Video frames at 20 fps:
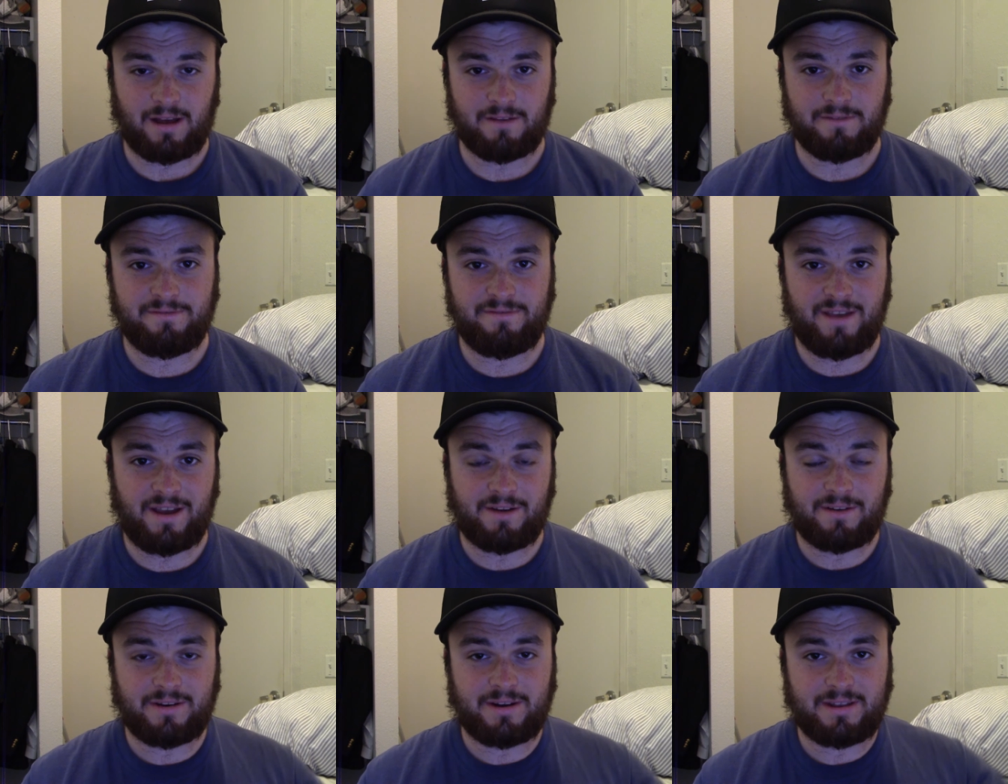a
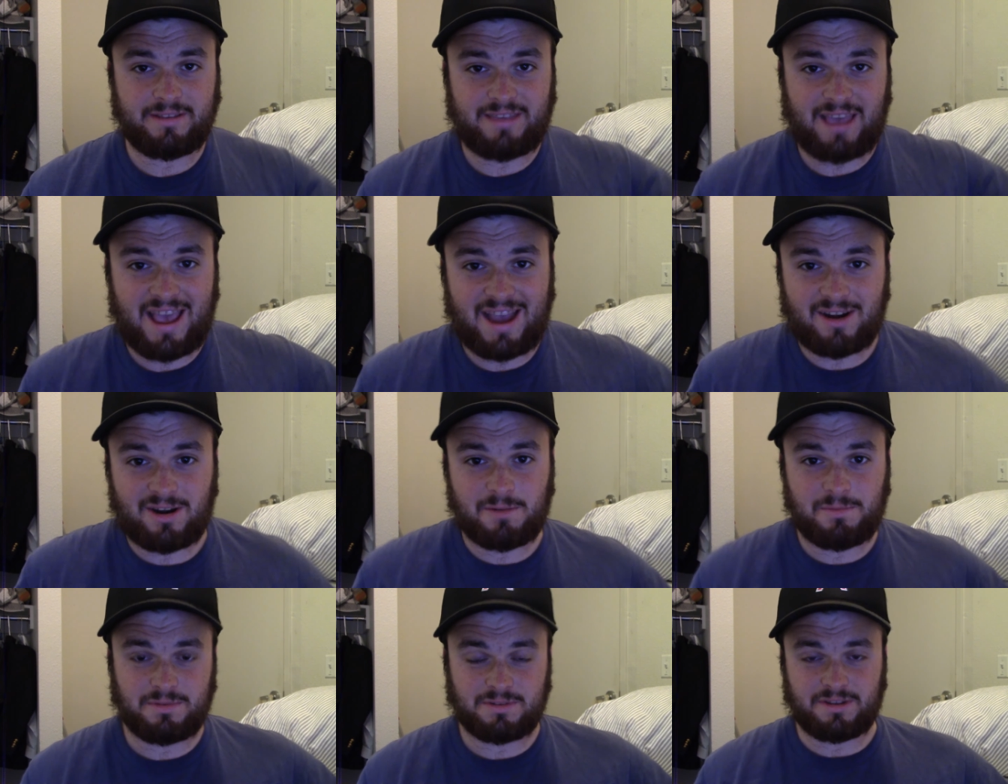very
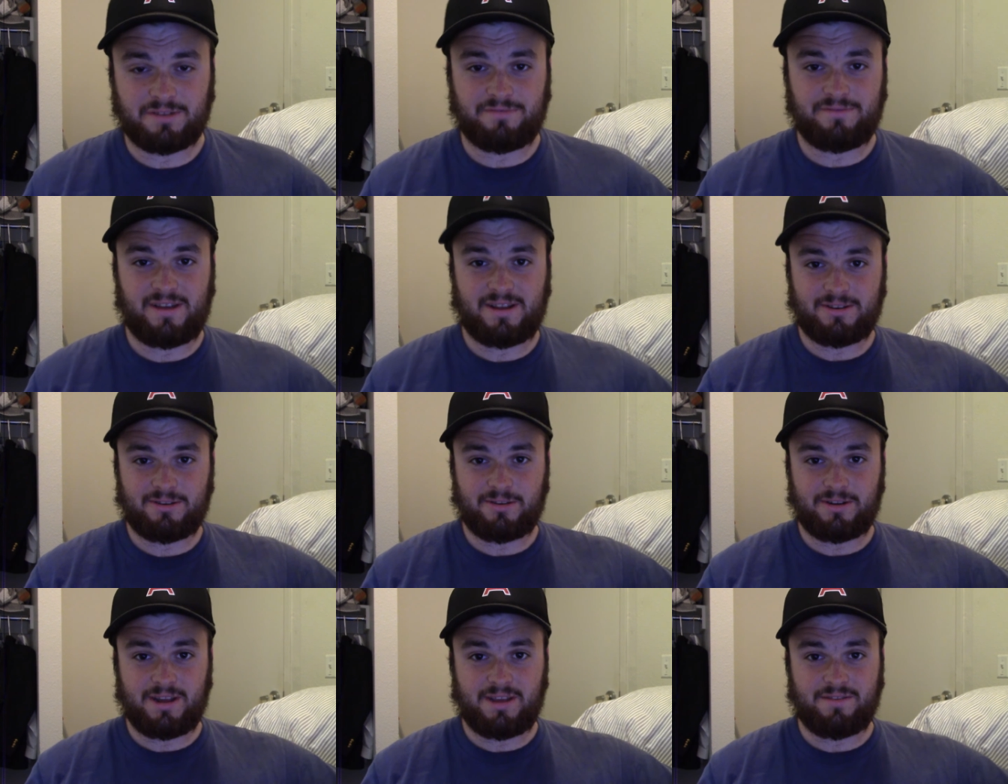terrible
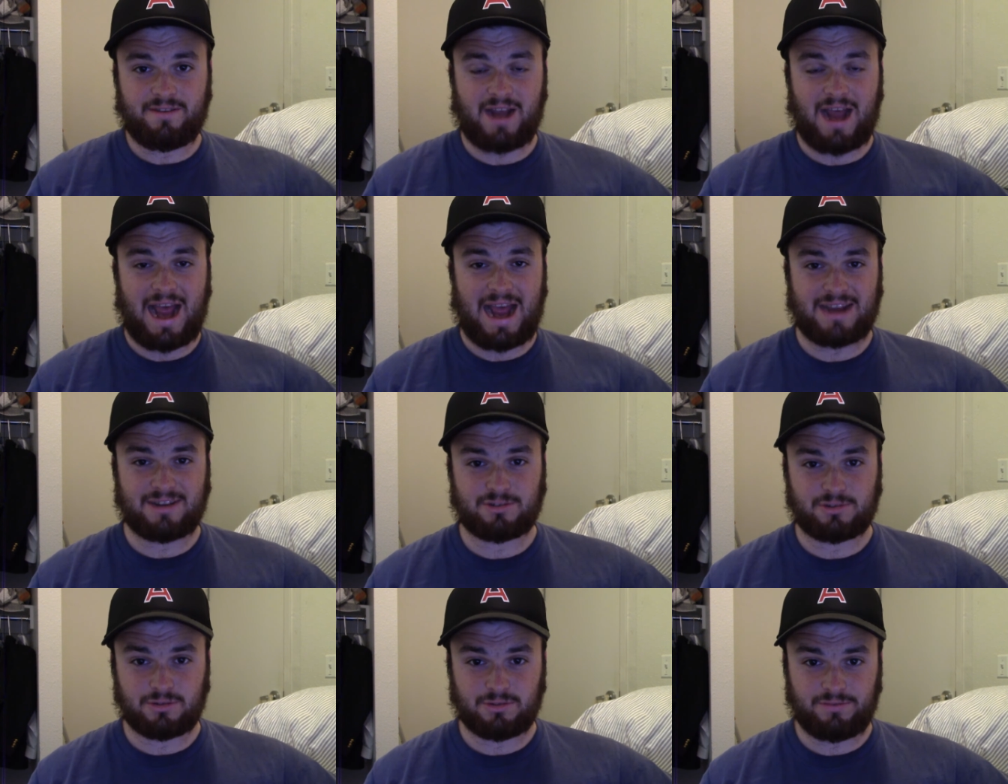defender, and even
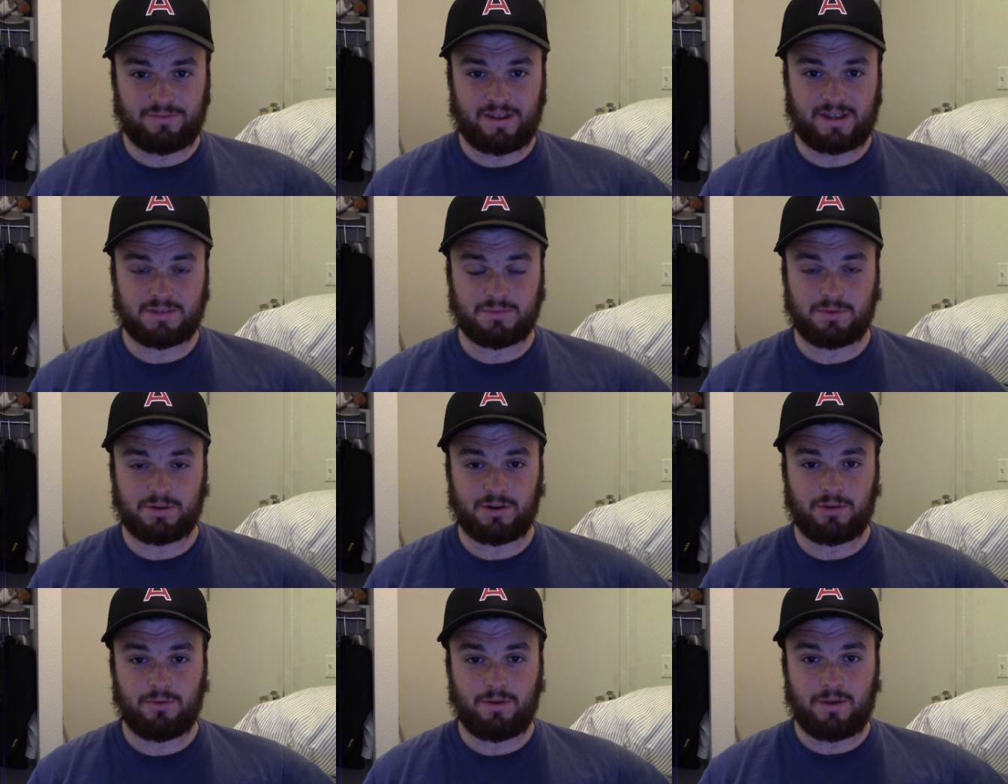Astros fans
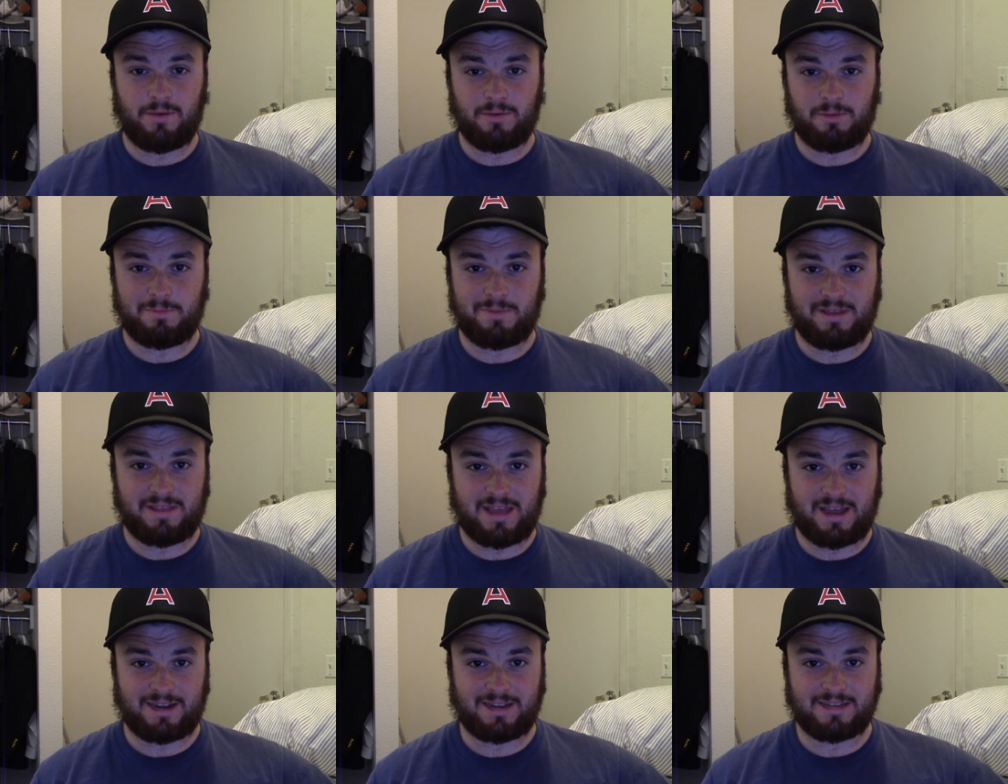would agree with me
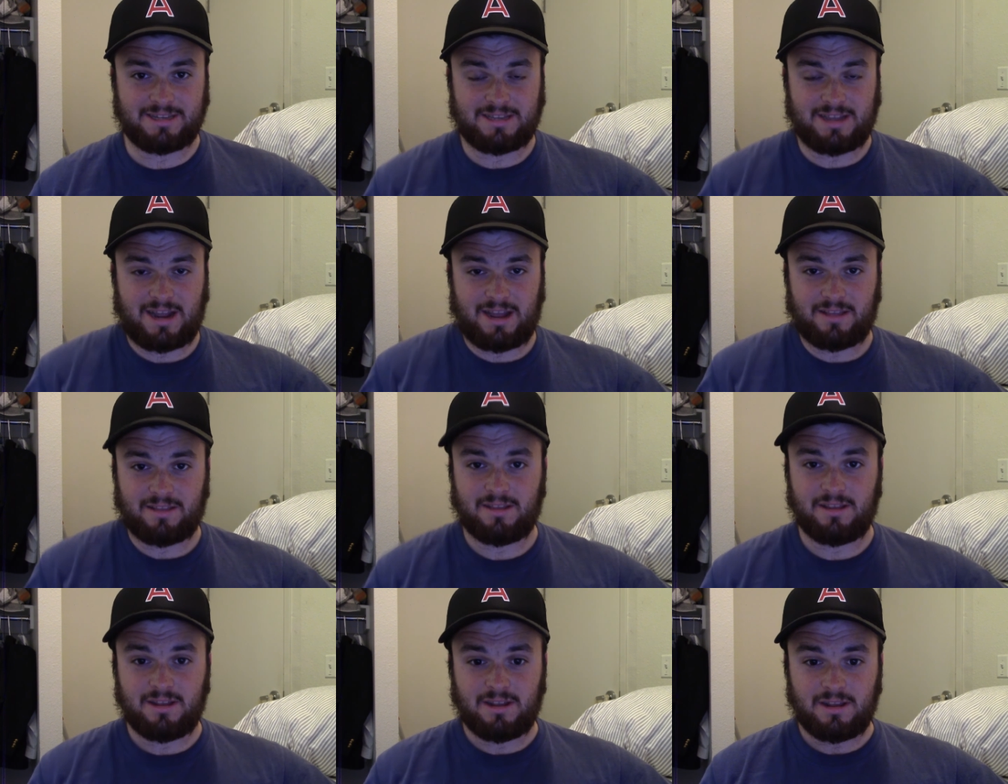that he's
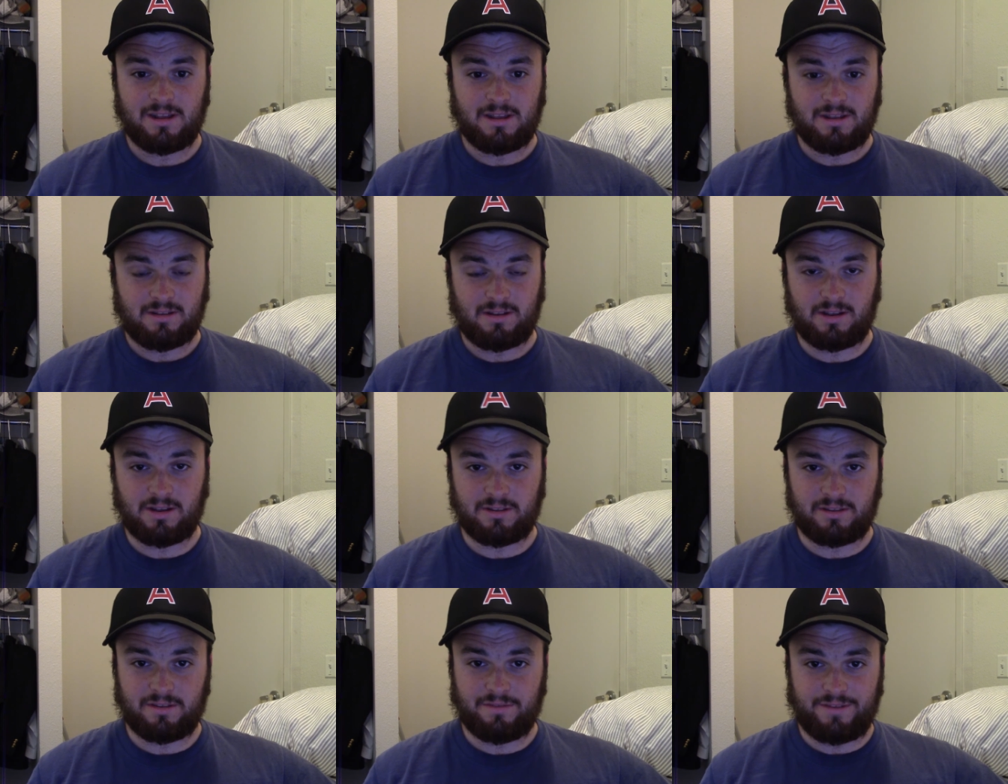not
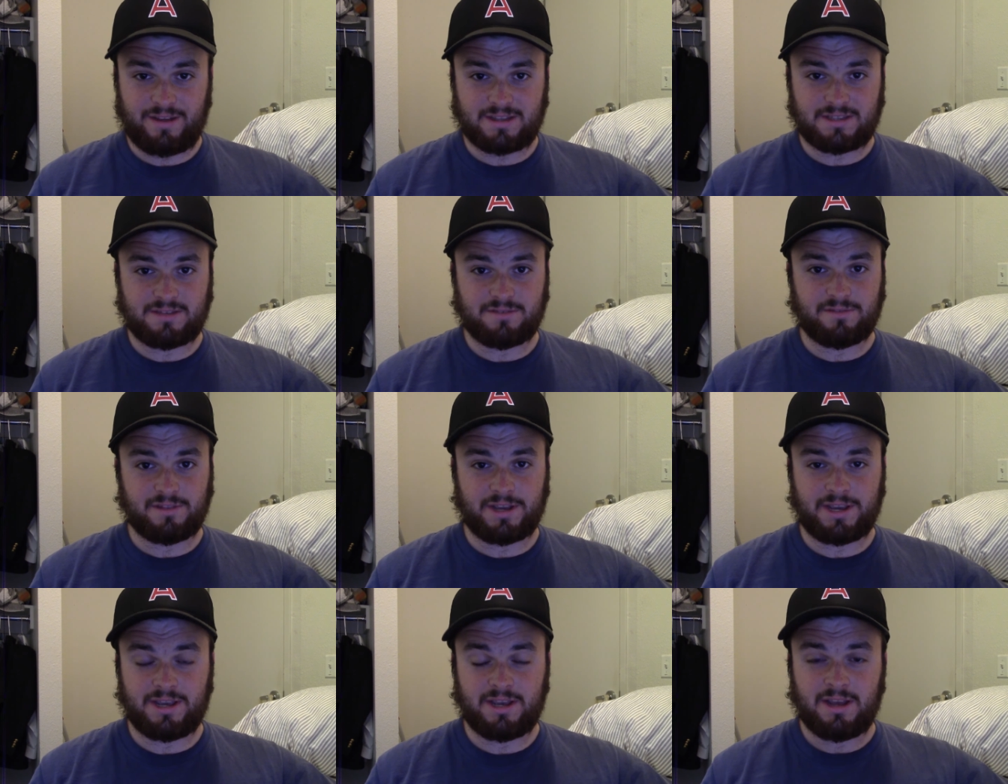good
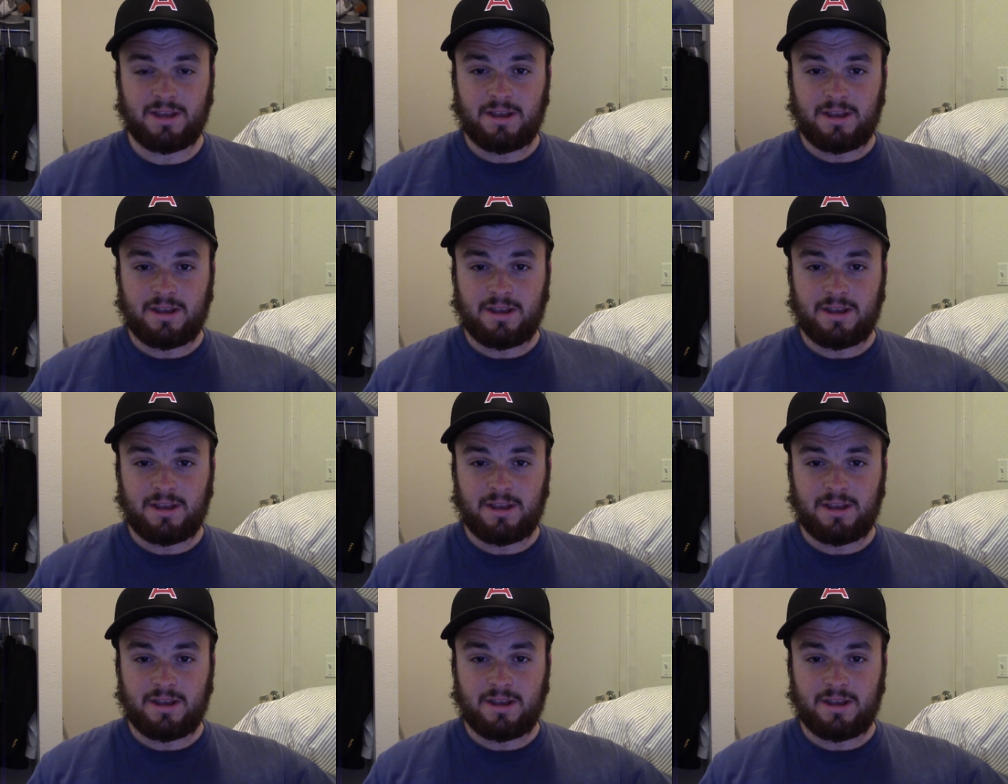defensively.